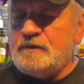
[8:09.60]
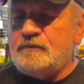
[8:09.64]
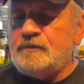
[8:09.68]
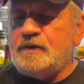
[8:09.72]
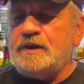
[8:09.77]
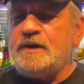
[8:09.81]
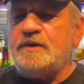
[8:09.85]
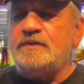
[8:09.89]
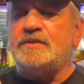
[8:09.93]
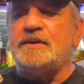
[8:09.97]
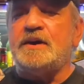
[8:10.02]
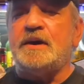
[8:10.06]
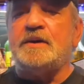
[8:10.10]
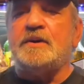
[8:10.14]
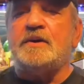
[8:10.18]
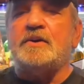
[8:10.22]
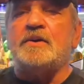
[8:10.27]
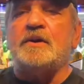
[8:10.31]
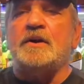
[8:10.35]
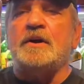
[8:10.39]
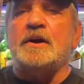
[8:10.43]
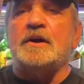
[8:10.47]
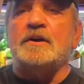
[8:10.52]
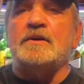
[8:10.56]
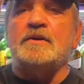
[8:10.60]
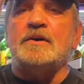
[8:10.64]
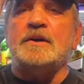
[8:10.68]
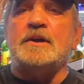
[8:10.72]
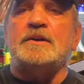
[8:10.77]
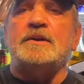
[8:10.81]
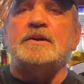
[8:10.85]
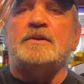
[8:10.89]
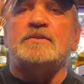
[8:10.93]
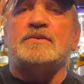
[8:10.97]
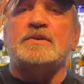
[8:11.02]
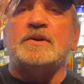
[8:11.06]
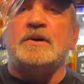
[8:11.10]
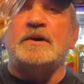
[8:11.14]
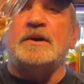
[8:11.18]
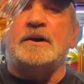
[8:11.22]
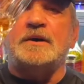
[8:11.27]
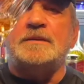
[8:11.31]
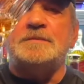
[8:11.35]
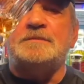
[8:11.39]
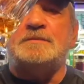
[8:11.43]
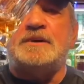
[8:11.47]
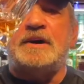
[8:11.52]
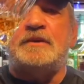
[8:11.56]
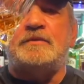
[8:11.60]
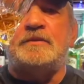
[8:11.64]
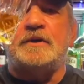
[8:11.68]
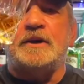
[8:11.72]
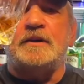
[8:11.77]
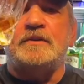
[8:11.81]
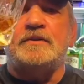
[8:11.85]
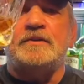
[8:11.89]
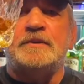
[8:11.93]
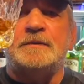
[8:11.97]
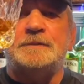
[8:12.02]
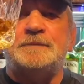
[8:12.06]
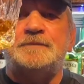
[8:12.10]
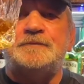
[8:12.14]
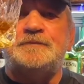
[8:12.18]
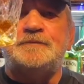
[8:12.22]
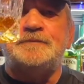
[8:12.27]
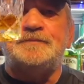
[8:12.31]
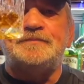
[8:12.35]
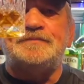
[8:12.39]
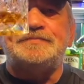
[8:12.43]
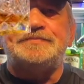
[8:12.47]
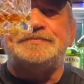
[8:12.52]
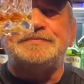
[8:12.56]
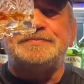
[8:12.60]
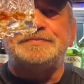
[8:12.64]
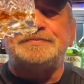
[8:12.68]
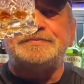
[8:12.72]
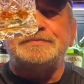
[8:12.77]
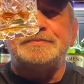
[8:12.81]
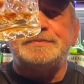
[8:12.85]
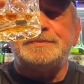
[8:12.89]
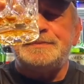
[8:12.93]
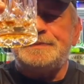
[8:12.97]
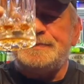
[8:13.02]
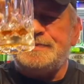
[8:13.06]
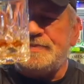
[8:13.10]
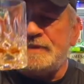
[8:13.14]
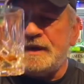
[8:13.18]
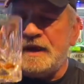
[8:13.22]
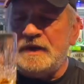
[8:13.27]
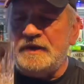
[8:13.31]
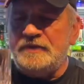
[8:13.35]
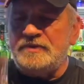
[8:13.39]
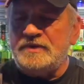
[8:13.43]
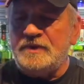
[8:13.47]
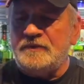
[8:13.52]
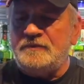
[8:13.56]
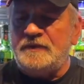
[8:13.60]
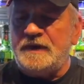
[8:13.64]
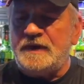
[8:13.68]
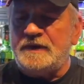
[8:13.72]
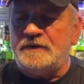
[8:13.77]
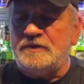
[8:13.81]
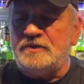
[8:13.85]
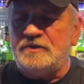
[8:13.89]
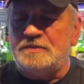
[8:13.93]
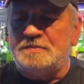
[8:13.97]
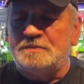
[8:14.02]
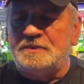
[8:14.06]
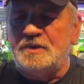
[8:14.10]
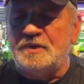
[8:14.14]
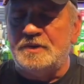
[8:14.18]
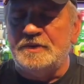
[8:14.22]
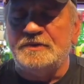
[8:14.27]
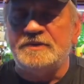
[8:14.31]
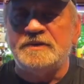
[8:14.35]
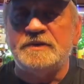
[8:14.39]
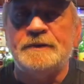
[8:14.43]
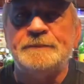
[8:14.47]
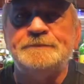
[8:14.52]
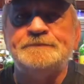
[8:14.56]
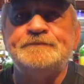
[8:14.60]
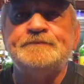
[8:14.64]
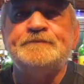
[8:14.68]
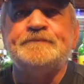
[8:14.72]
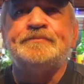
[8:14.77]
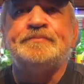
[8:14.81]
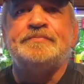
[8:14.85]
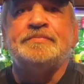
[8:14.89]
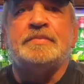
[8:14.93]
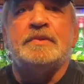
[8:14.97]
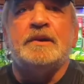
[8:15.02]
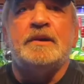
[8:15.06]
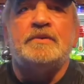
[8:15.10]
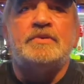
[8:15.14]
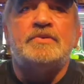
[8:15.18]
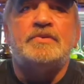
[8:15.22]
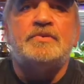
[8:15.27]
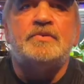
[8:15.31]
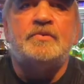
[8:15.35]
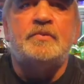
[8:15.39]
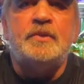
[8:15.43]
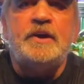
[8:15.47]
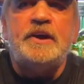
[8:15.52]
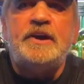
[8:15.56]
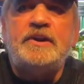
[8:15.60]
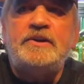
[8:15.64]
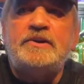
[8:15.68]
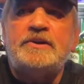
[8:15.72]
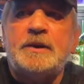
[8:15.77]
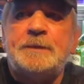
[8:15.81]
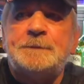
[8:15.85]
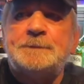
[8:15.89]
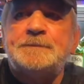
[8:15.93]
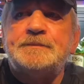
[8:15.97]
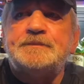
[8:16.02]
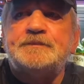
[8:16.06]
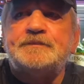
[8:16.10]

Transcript: When I saw the color, look at this color, my friends. It's a very smooth, sweet